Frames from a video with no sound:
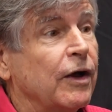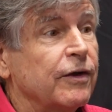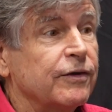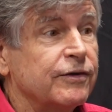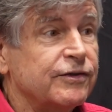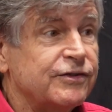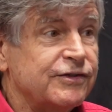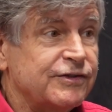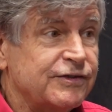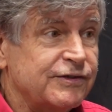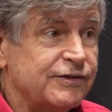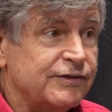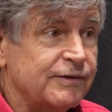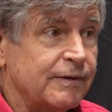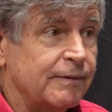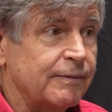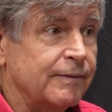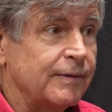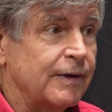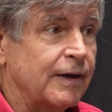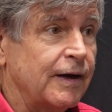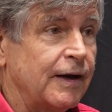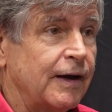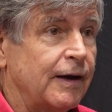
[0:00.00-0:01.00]
Well,
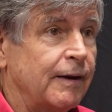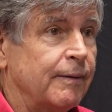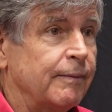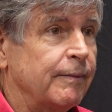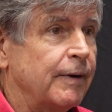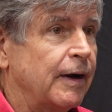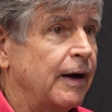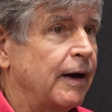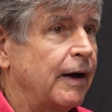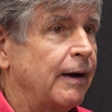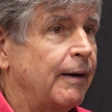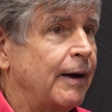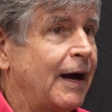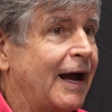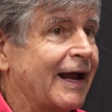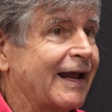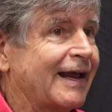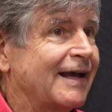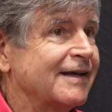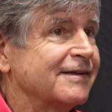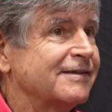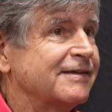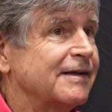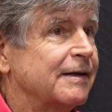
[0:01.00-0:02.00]

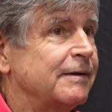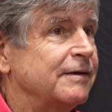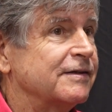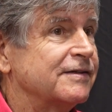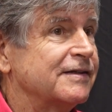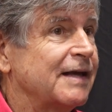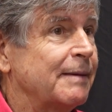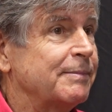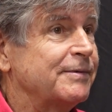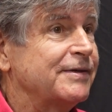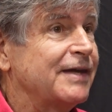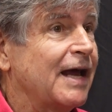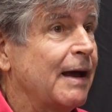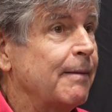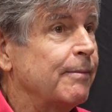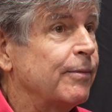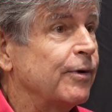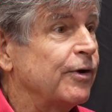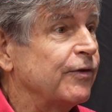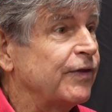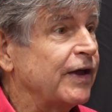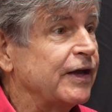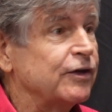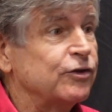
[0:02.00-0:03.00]
I guess in
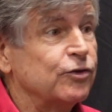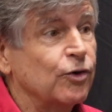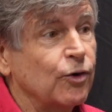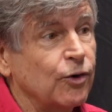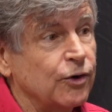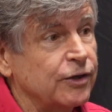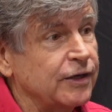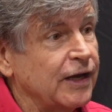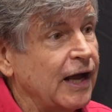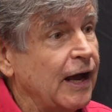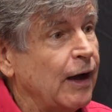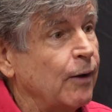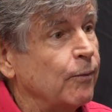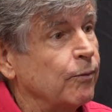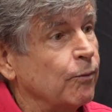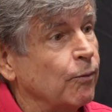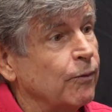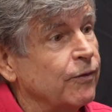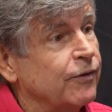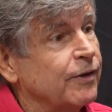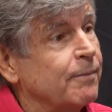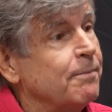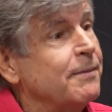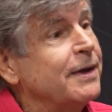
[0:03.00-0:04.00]
September they tore
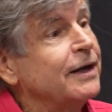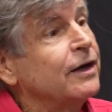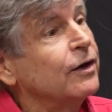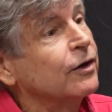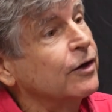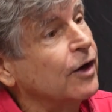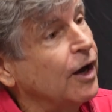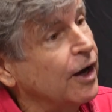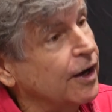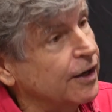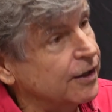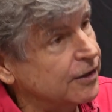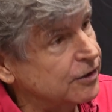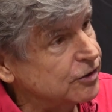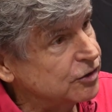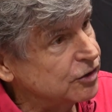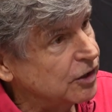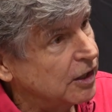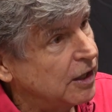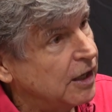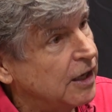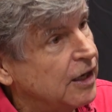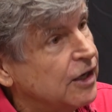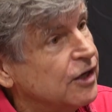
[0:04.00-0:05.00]
down the middle
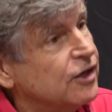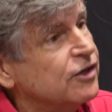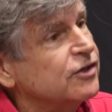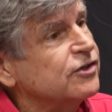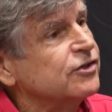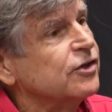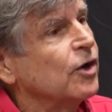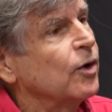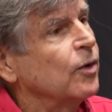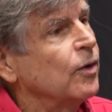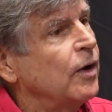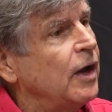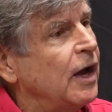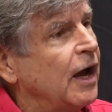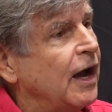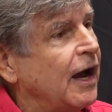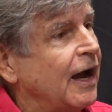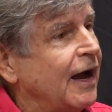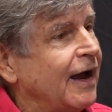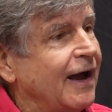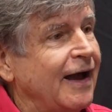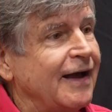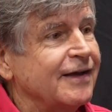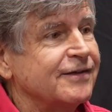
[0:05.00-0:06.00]
cottage. So
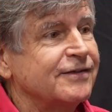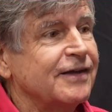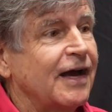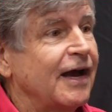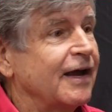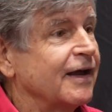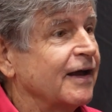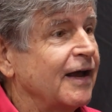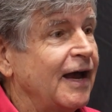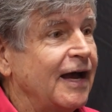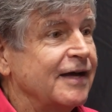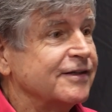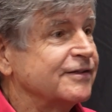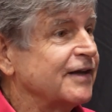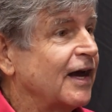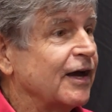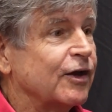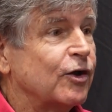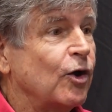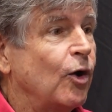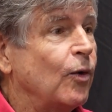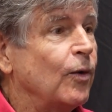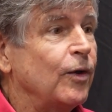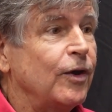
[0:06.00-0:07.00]
as
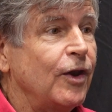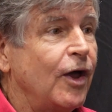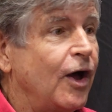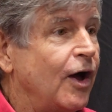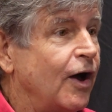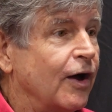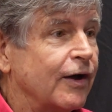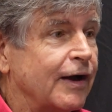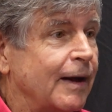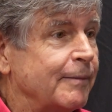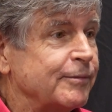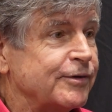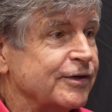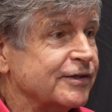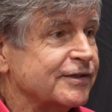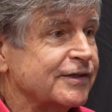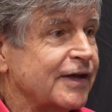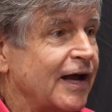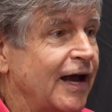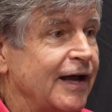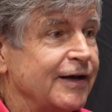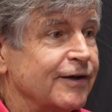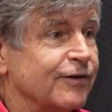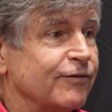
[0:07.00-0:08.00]
I go along, I'm
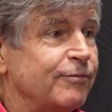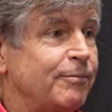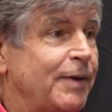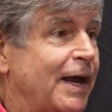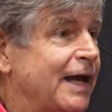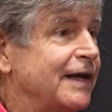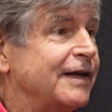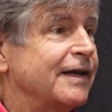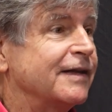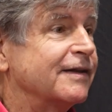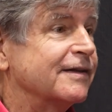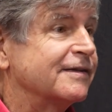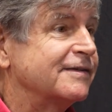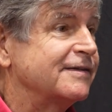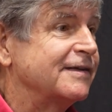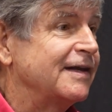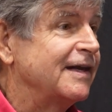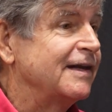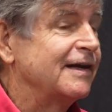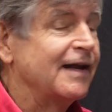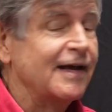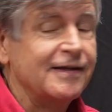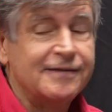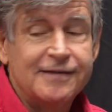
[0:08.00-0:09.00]
just kind of painting the
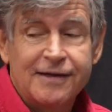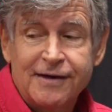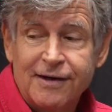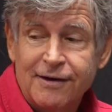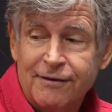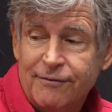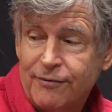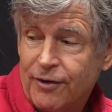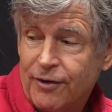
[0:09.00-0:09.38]
scene as it